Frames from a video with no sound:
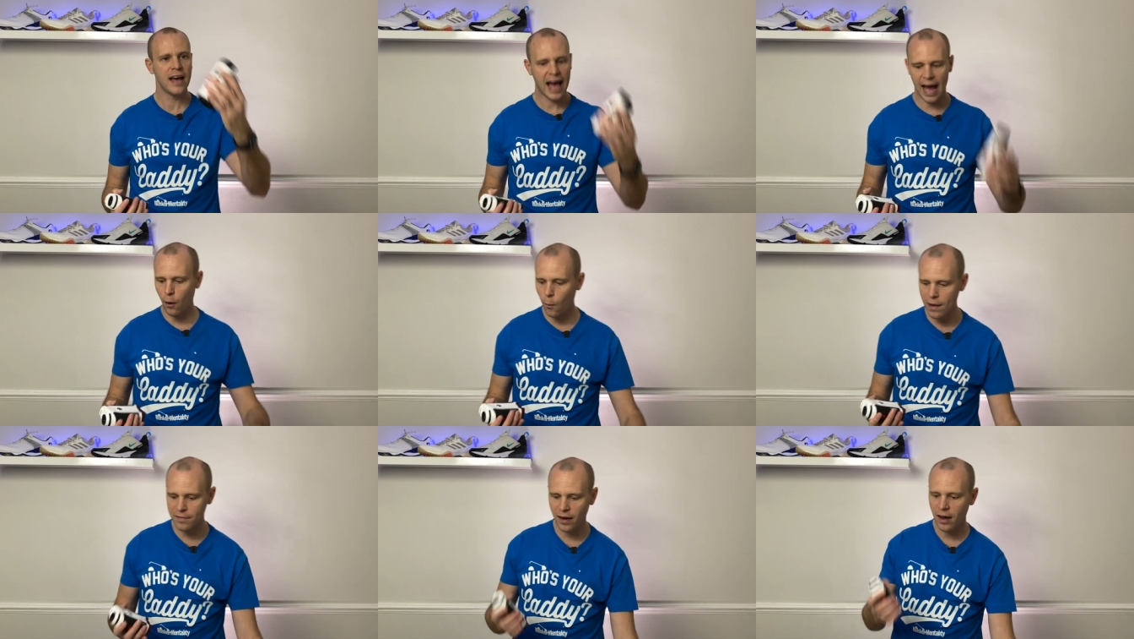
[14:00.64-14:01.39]

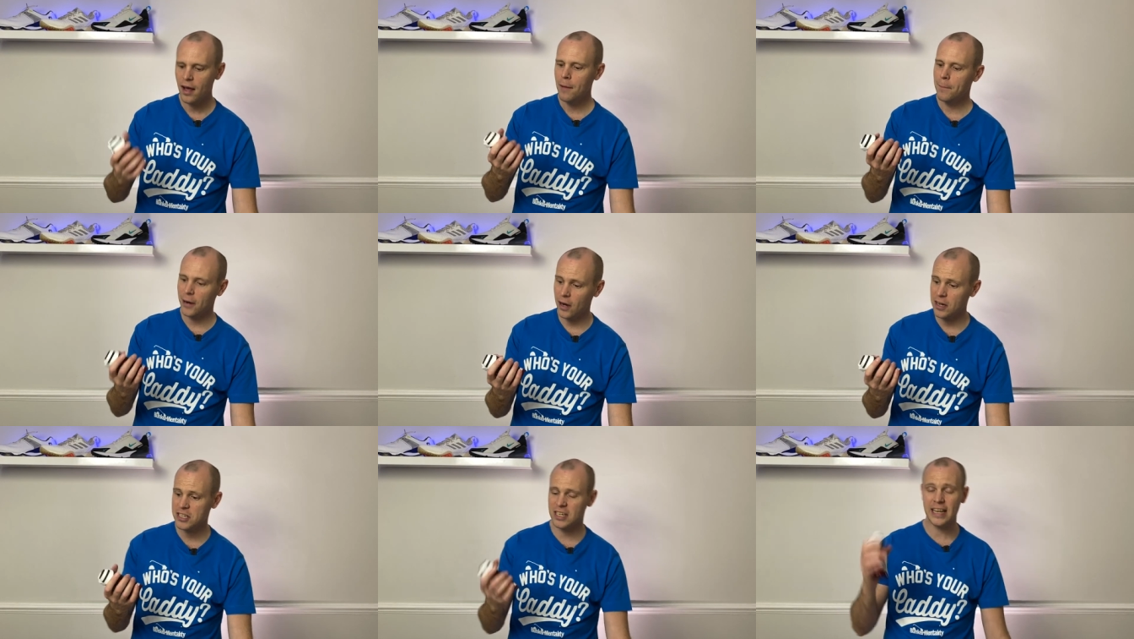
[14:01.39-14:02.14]
However,
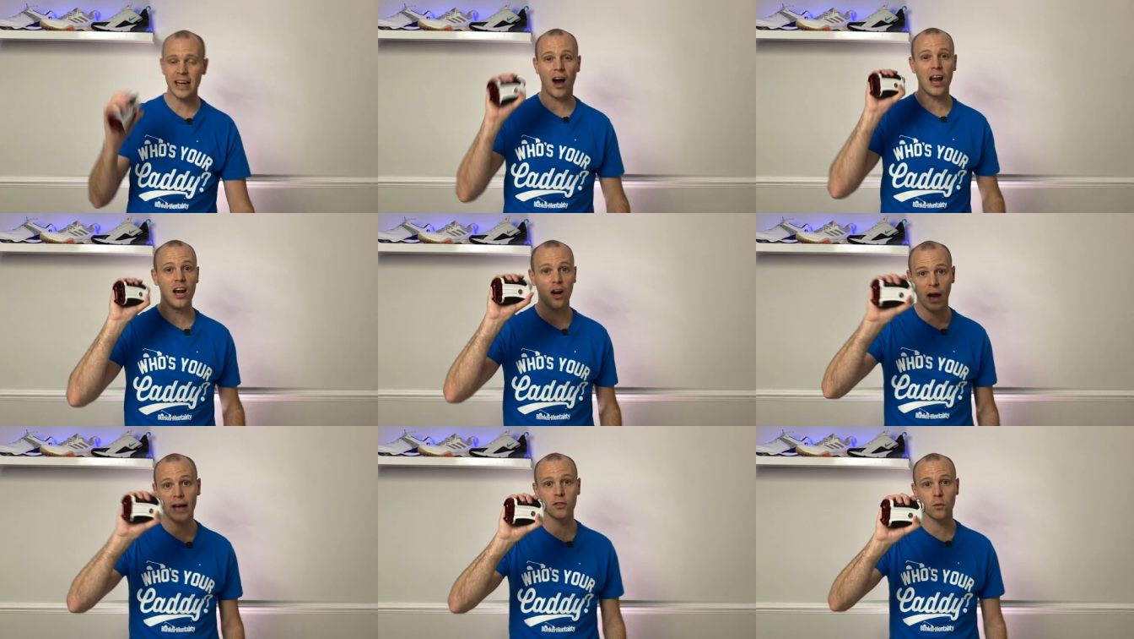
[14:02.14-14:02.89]
personally, I
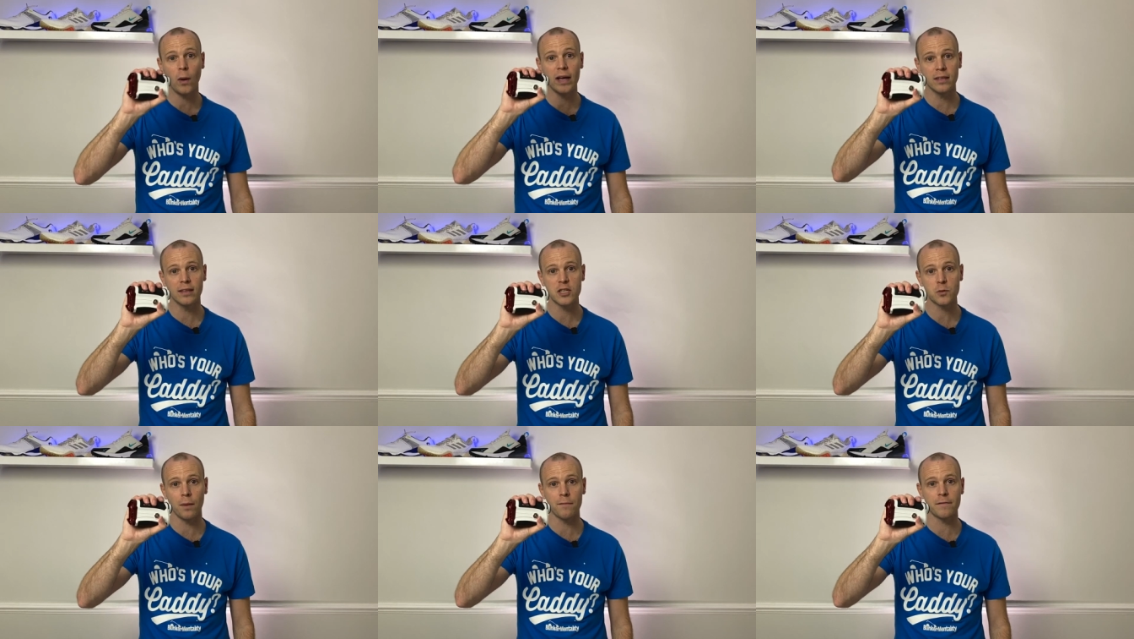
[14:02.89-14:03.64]
like the way that
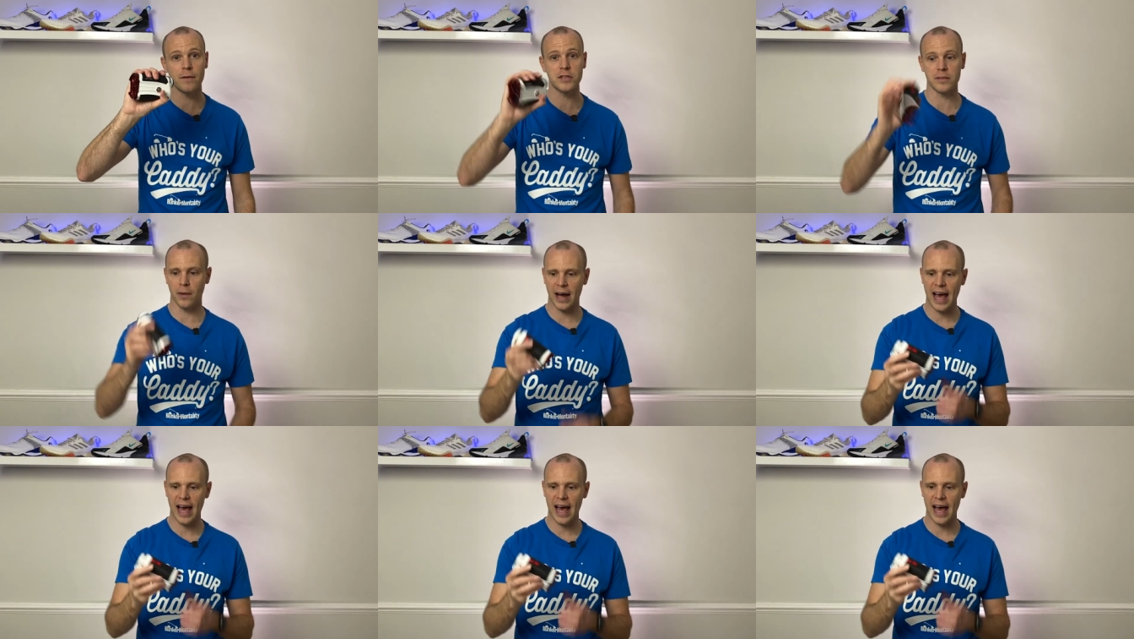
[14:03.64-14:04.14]
this one feels in my